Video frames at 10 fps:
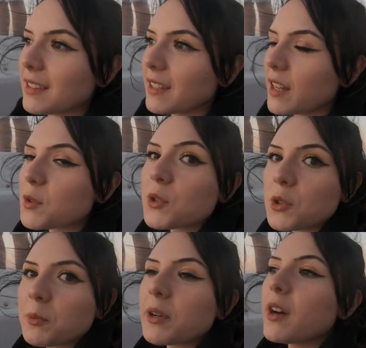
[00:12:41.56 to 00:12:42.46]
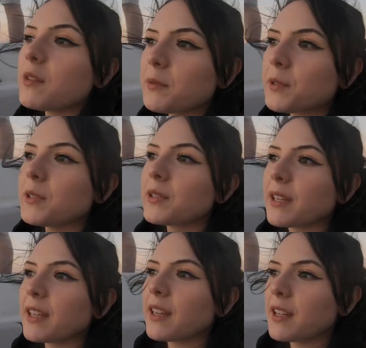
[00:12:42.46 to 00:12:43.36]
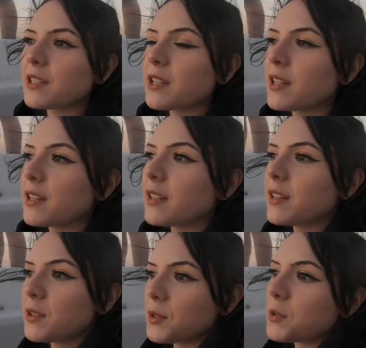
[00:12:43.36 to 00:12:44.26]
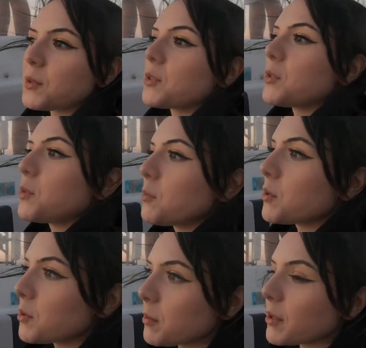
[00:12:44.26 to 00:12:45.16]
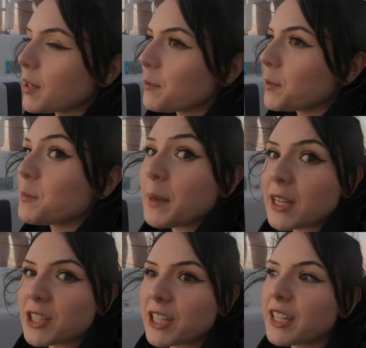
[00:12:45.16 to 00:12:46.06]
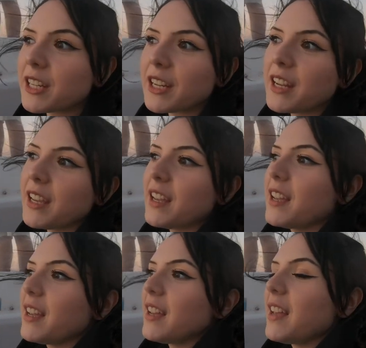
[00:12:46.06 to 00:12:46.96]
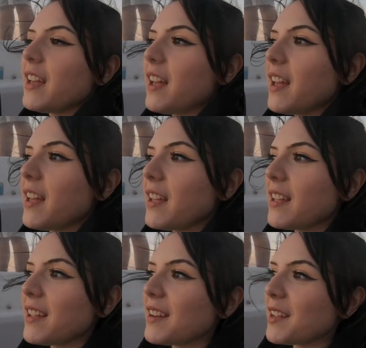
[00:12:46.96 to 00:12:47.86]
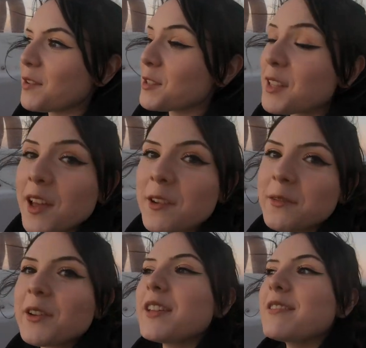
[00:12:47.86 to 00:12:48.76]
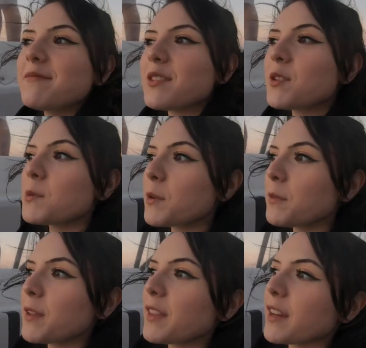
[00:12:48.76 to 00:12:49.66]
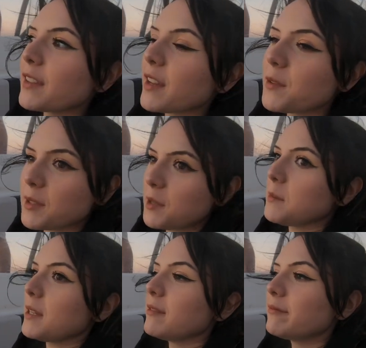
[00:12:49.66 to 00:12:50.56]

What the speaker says: The guys were super helpful, like AJ and Jesus were super, super helpful and patient. And it was a lot of fun. It was more fun than I thought it was gonna be.